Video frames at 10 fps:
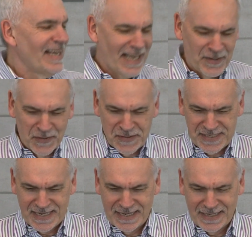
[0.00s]
And
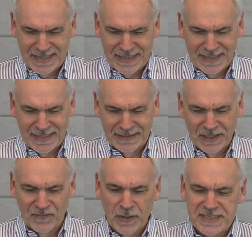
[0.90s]
there's a
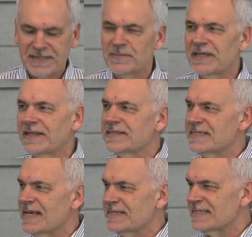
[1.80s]
little voice in me that
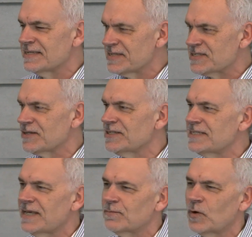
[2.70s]
says, this is going to
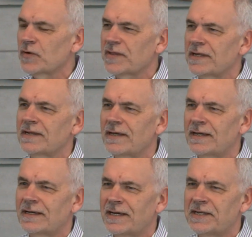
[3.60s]
take more than
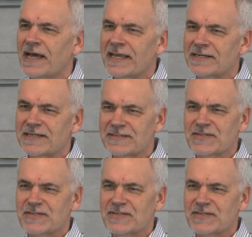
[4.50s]
a night.